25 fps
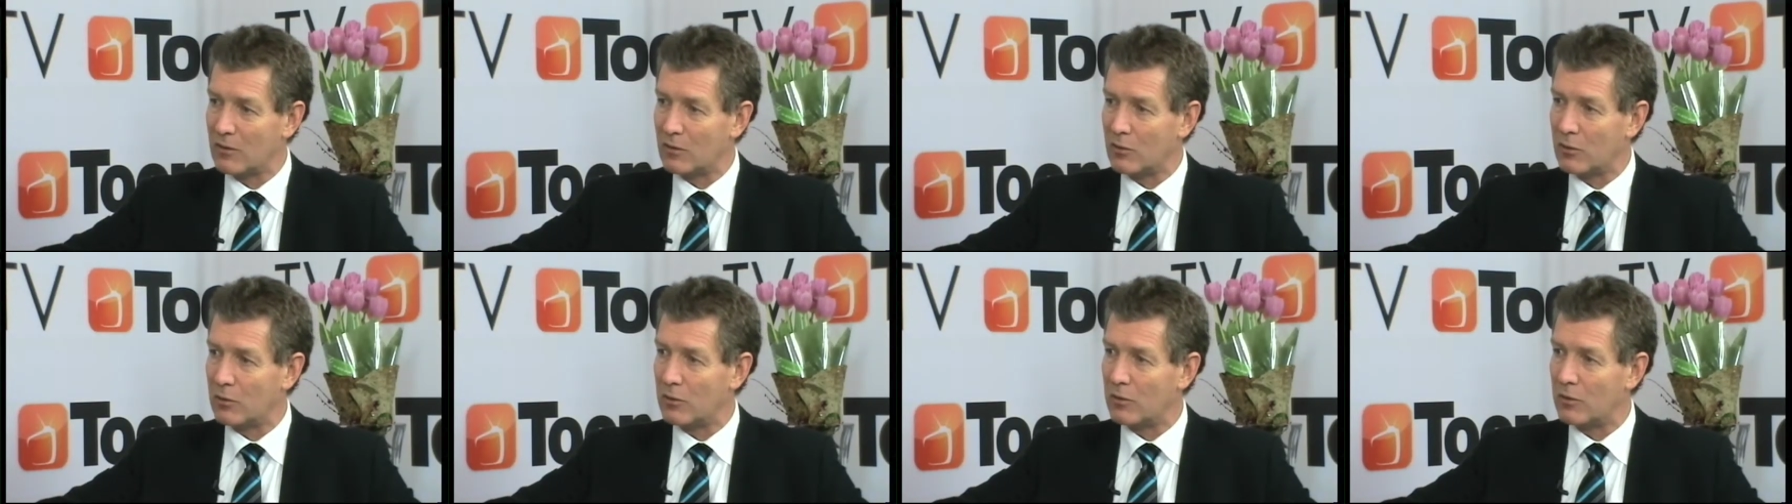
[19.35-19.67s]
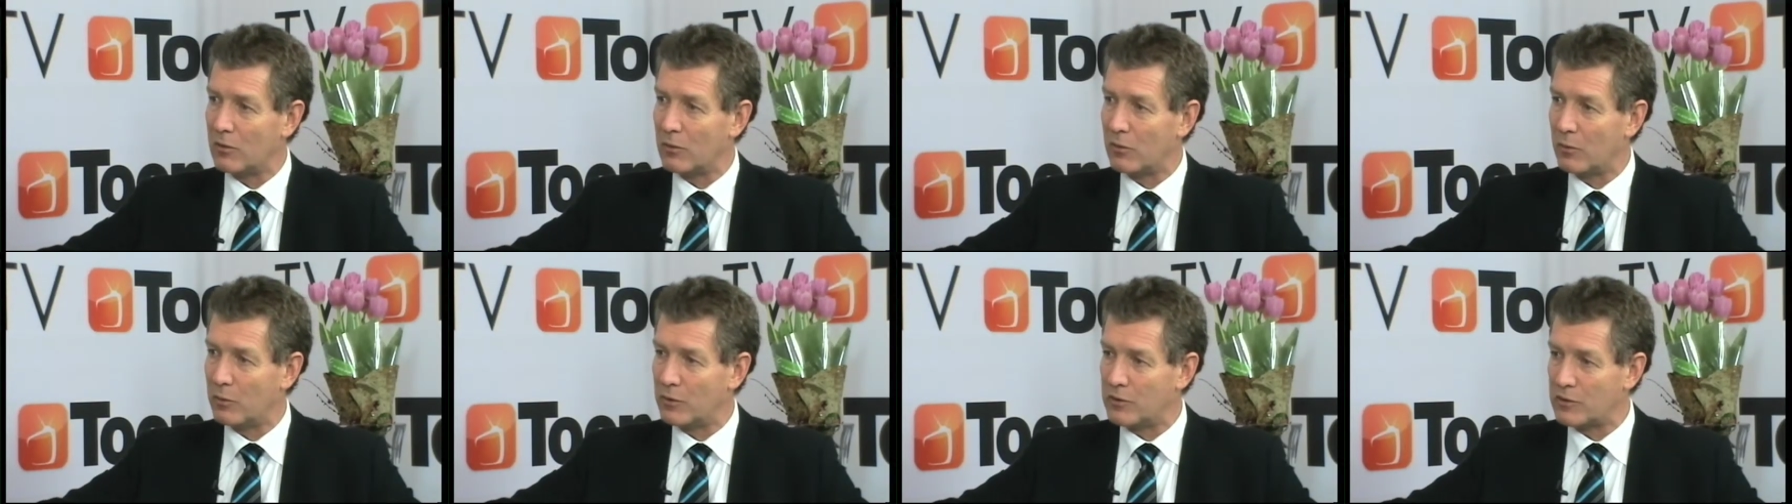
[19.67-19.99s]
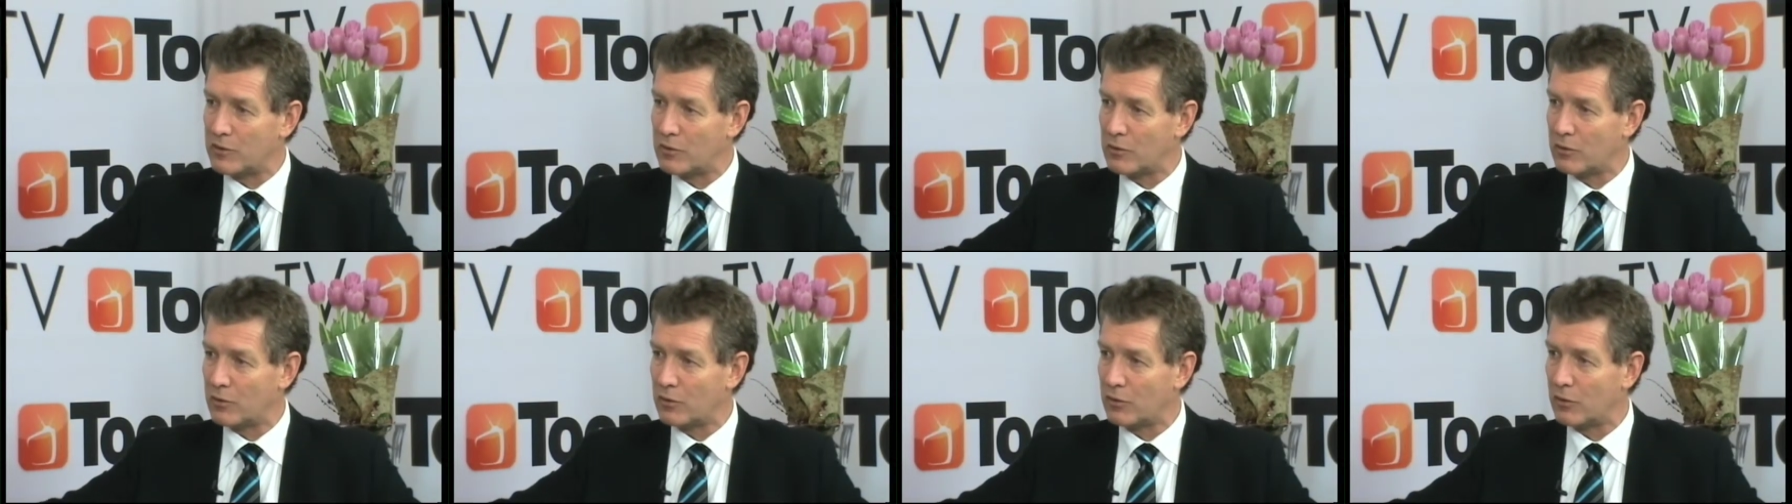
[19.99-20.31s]
Or are we
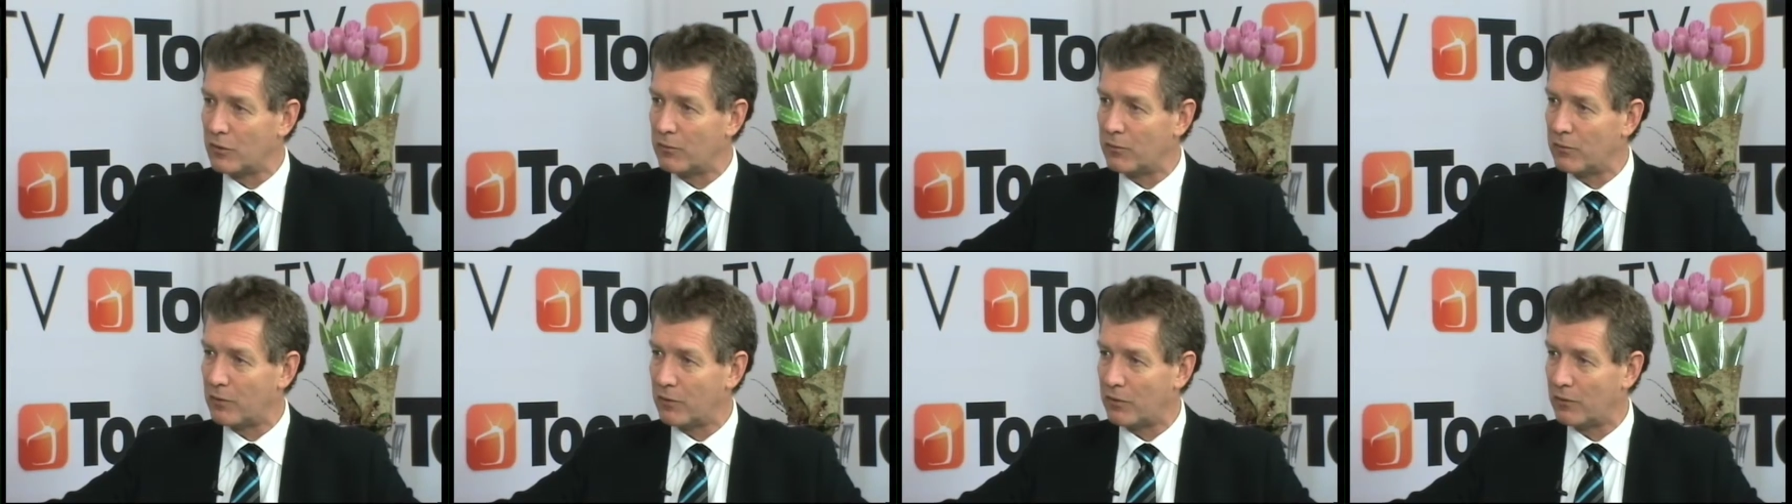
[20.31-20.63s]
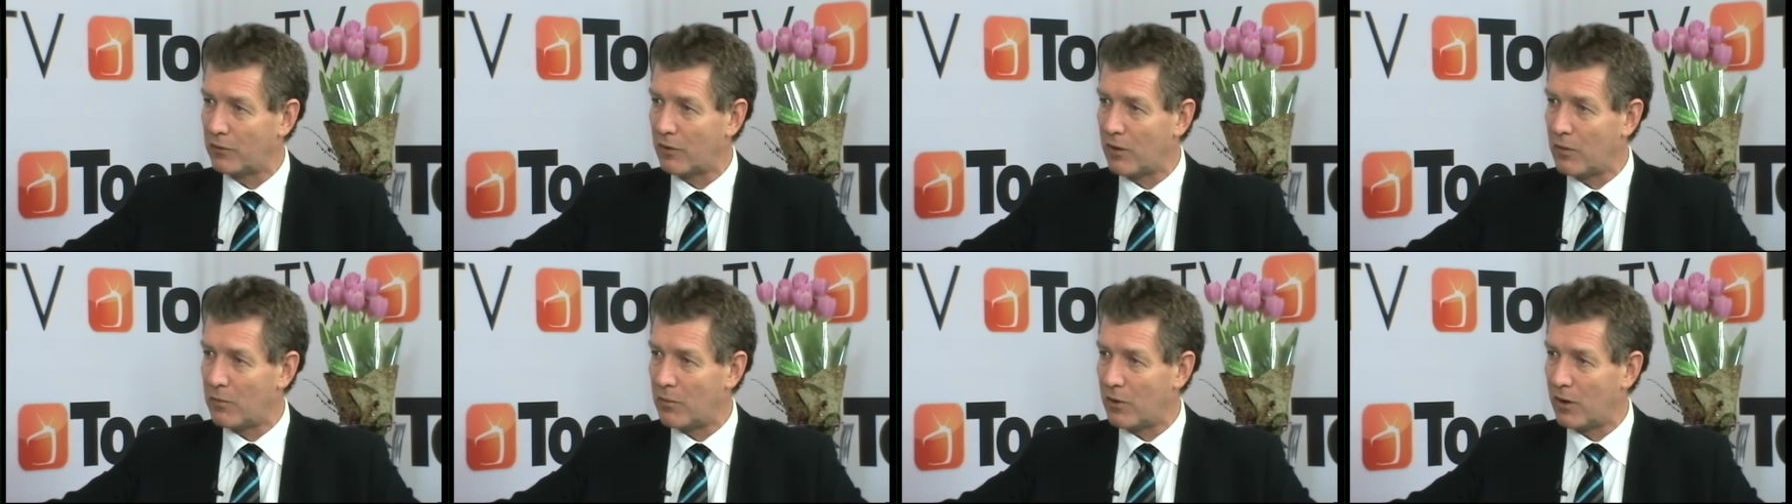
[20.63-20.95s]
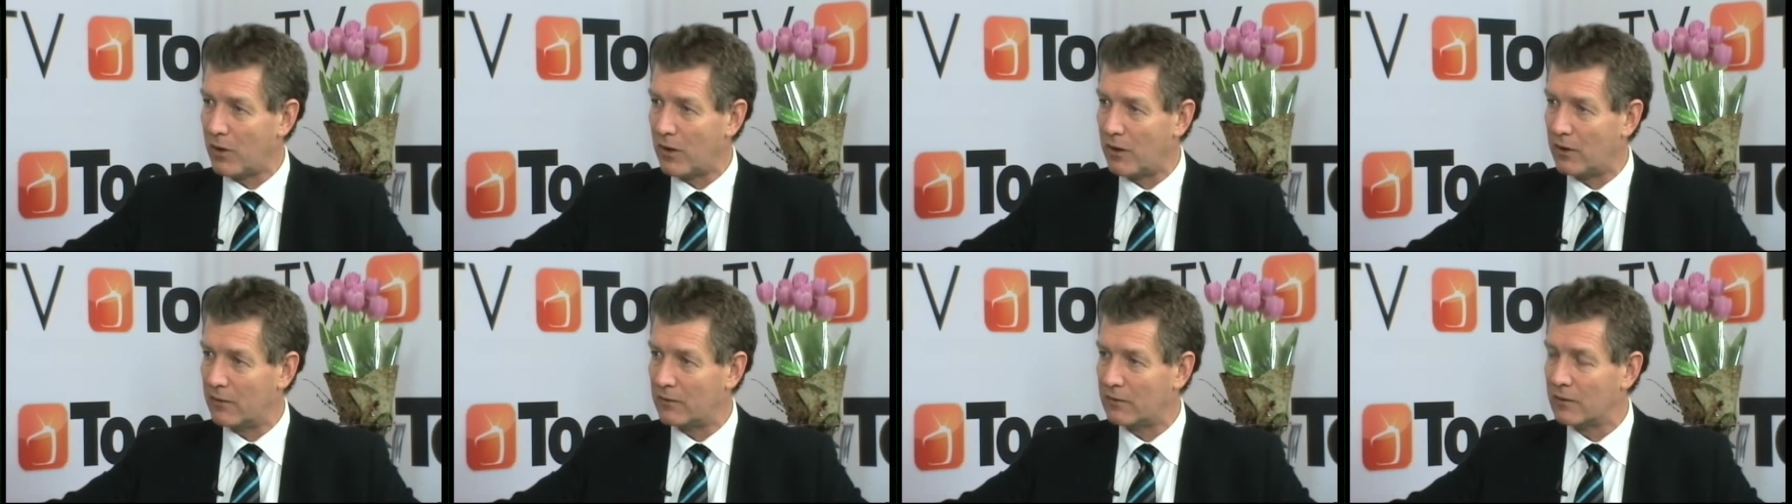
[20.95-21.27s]
still talking first home
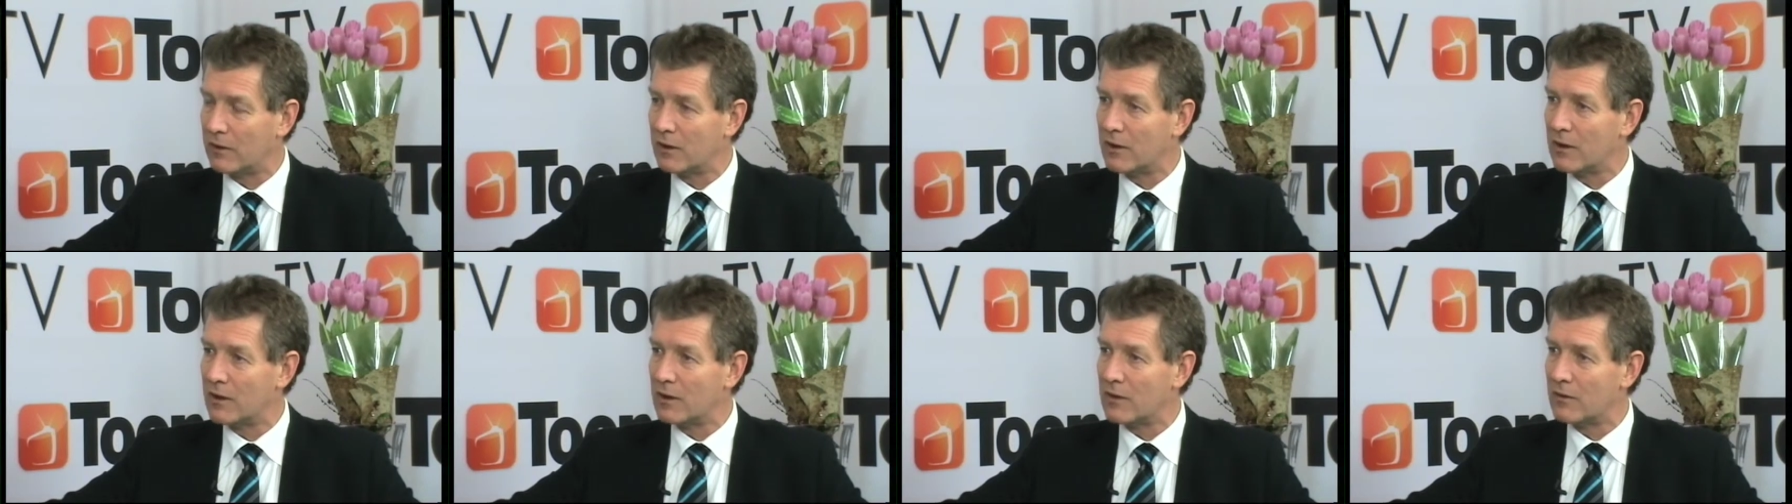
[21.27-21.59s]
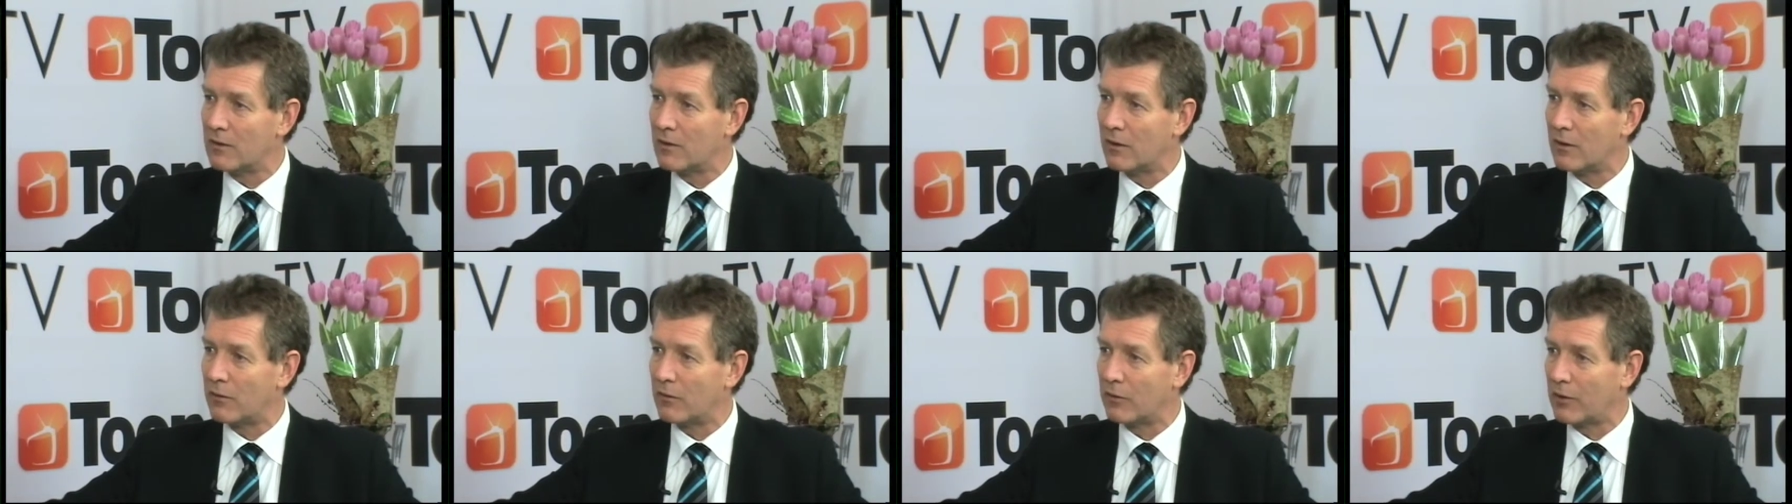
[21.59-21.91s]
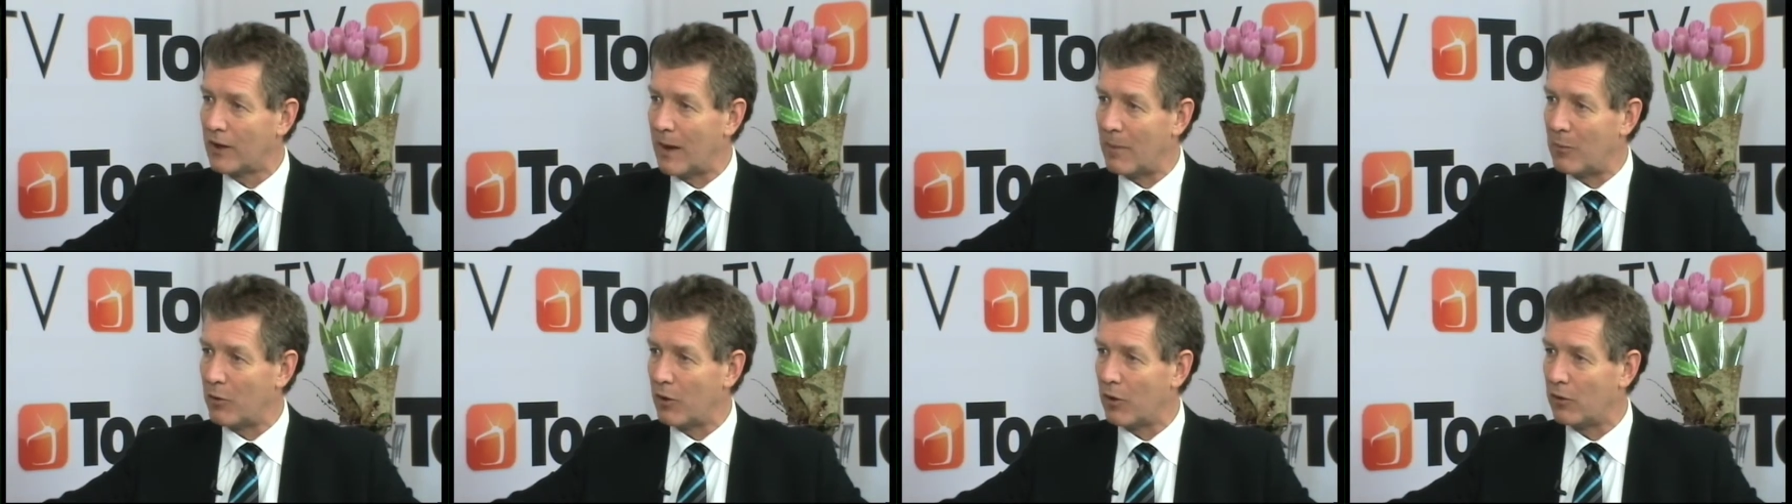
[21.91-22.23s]
buyers that have
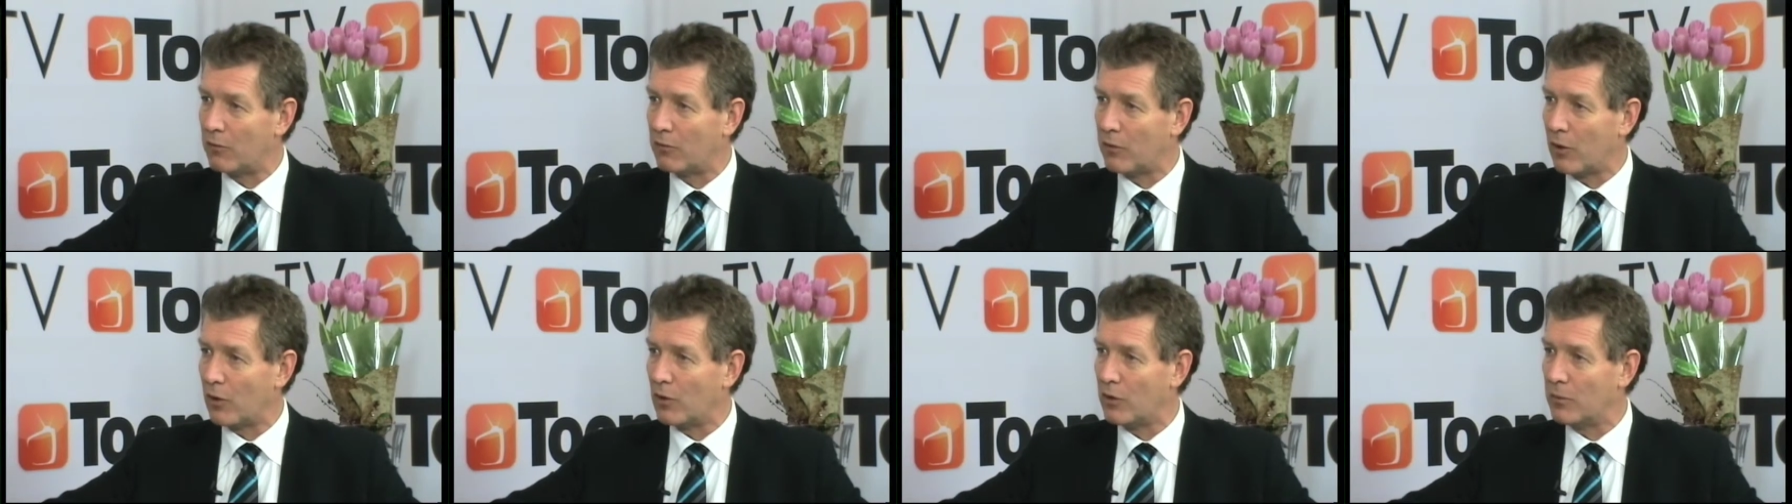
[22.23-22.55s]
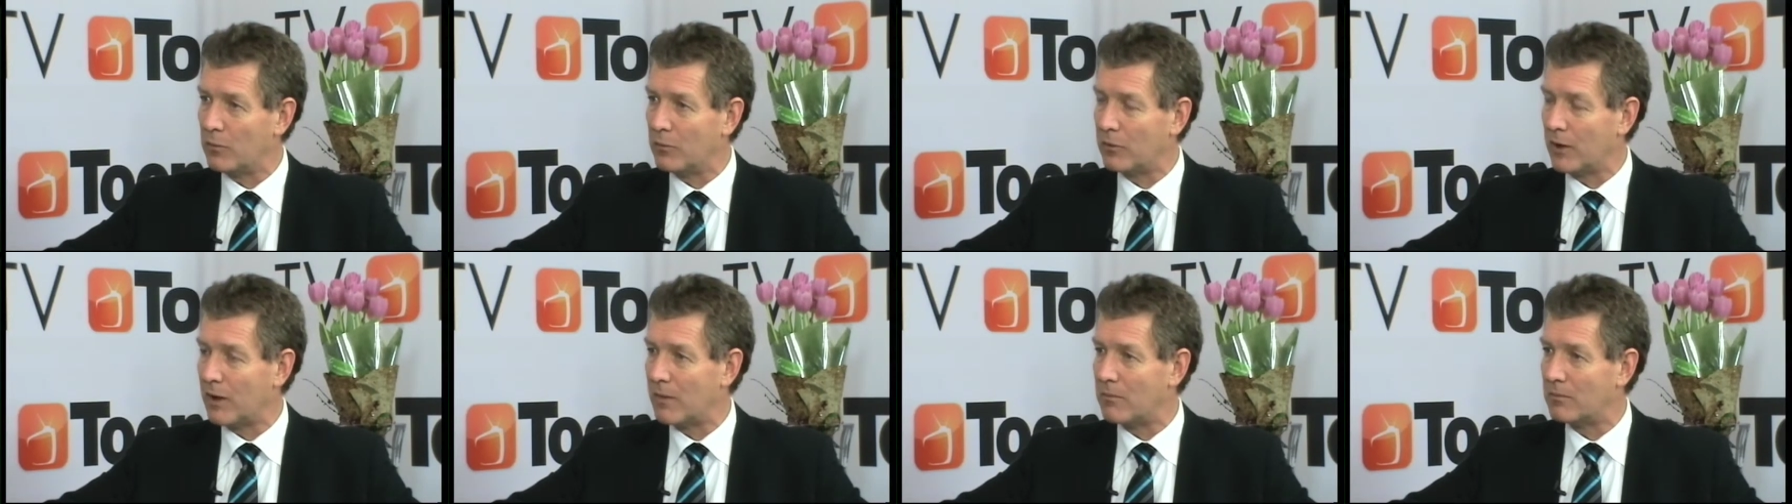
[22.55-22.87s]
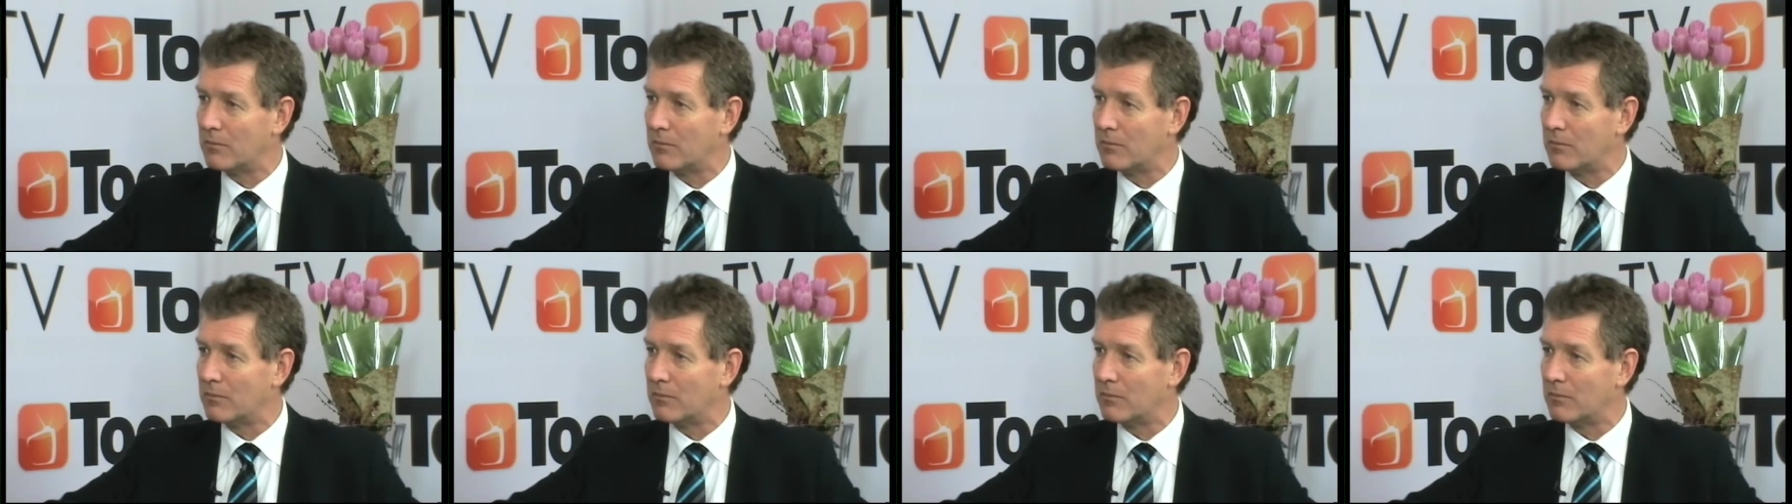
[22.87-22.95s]
kept those volumes up?